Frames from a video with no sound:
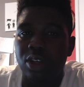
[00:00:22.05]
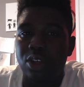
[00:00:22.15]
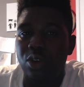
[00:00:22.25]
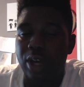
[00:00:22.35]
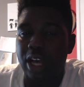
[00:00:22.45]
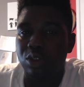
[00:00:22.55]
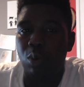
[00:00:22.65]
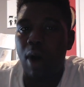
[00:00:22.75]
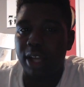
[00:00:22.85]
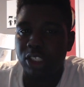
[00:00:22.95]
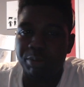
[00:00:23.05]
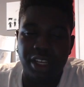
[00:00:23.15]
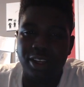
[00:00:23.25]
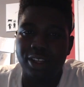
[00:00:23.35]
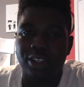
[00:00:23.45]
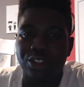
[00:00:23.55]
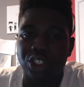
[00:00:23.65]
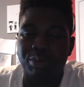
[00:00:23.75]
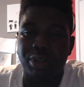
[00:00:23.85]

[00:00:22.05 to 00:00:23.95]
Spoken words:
You guys watch me just